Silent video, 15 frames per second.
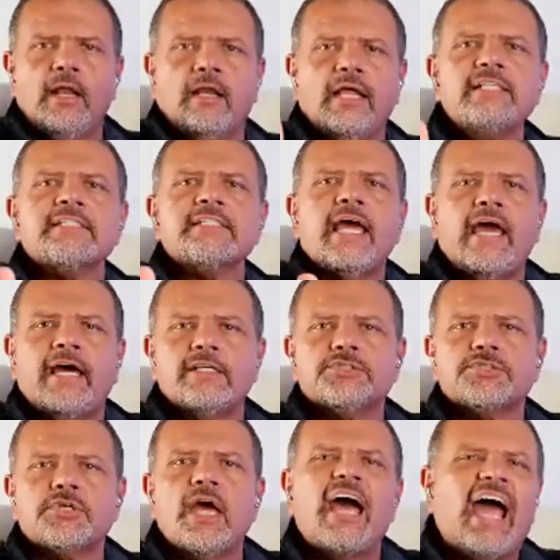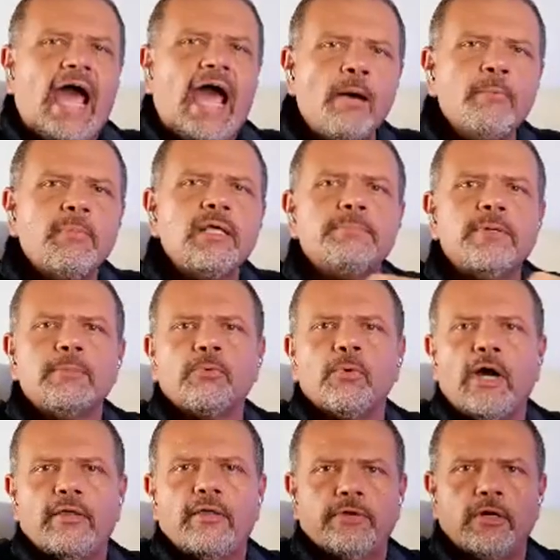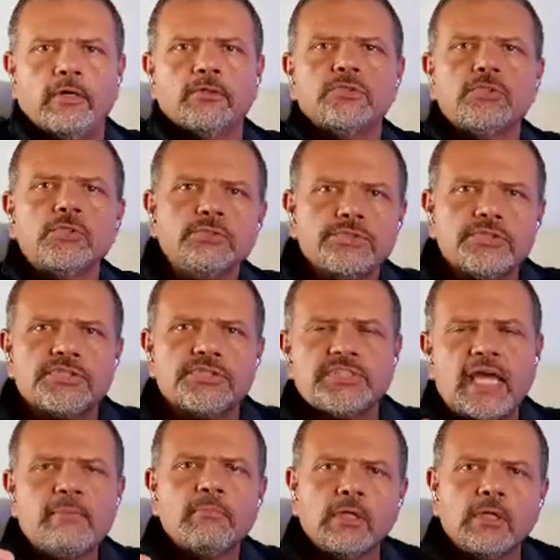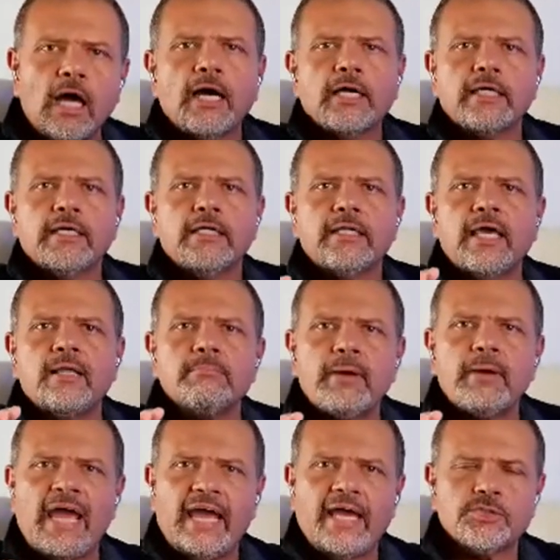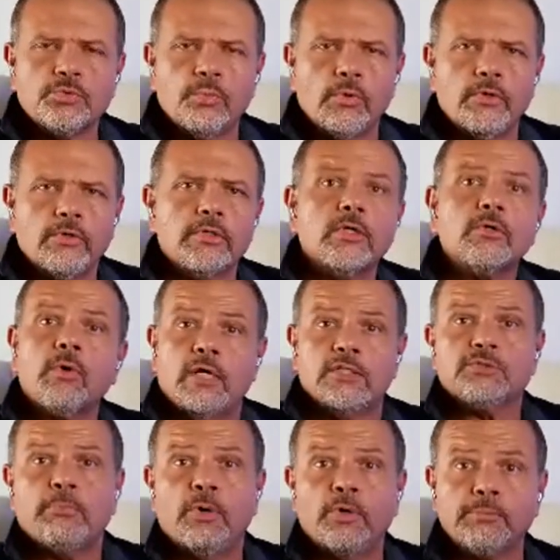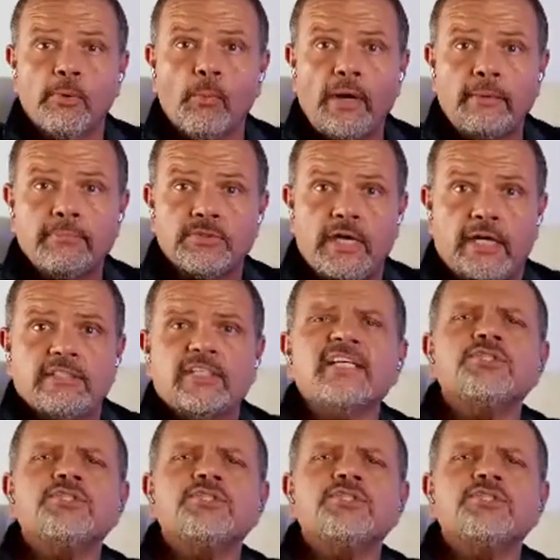Let's ask how many people out there use the same login and password across multiple websites?